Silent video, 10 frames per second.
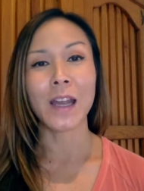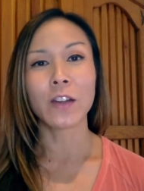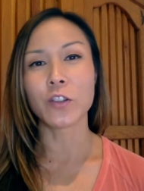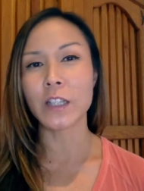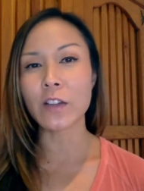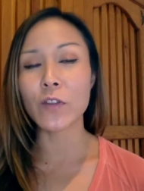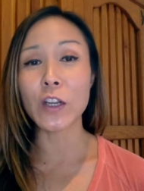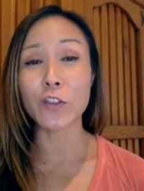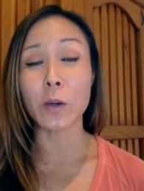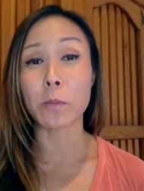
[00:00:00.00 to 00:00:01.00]
So today's
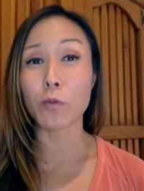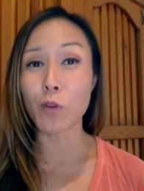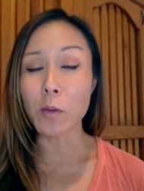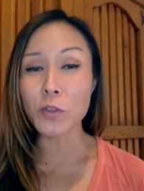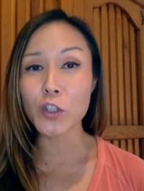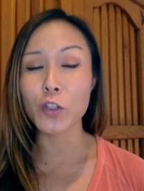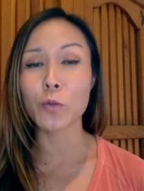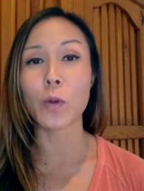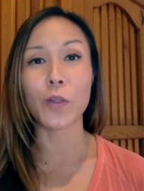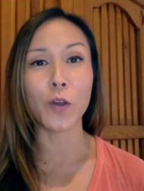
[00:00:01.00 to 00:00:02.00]
video is going to prompt you
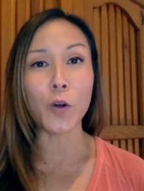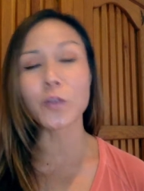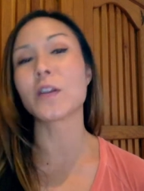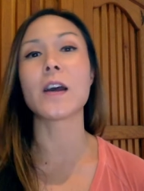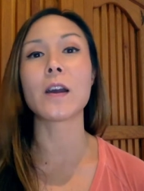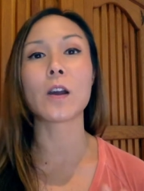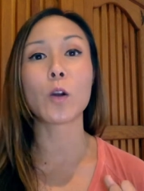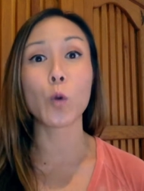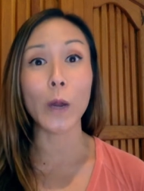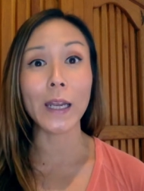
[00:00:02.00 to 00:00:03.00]
with those
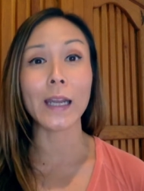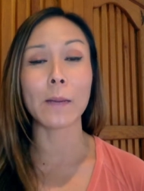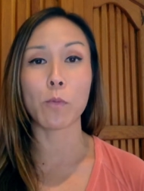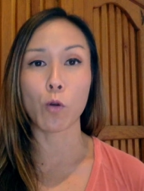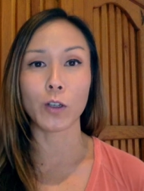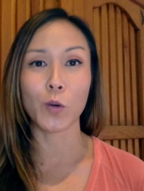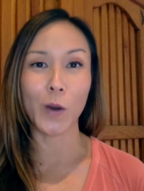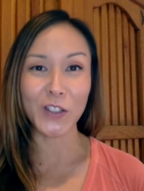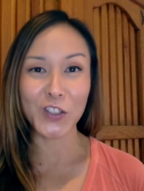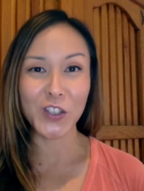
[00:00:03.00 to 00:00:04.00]
quick and important
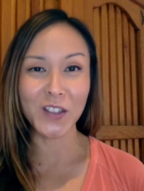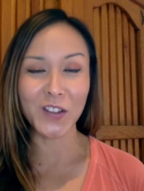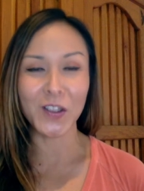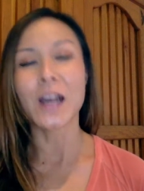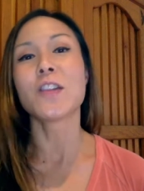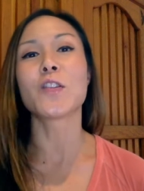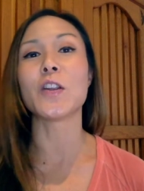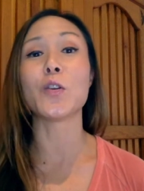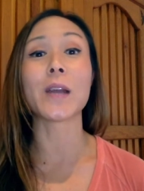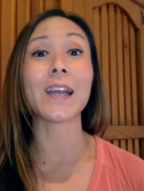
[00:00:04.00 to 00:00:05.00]
questions so
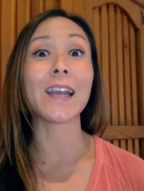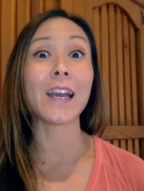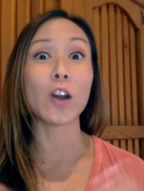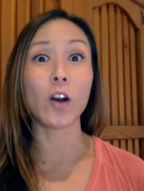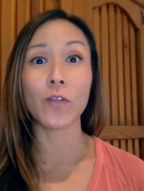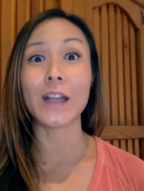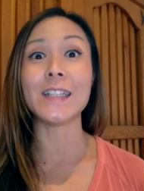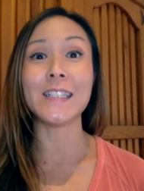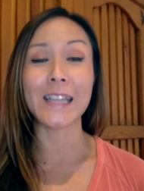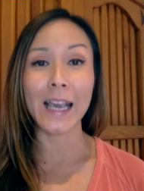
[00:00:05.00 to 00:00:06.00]
that you can get off
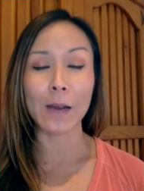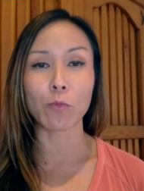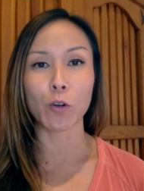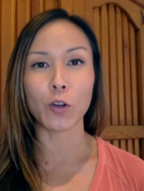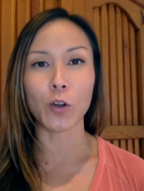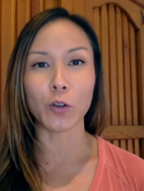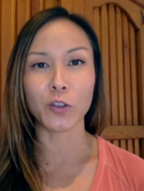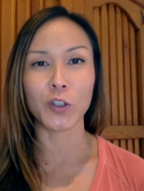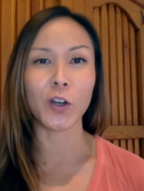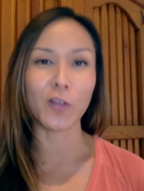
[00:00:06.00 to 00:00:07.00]
that damn roller
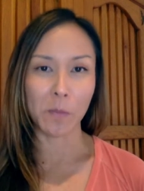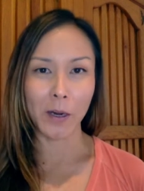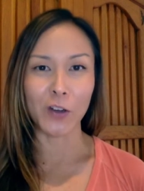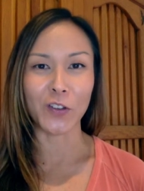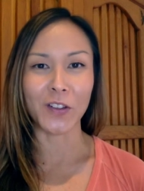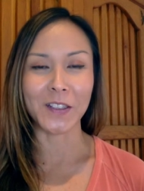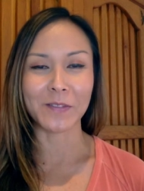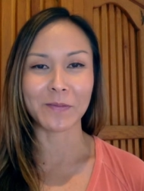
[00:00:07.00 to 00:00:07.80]
coaster of comparison.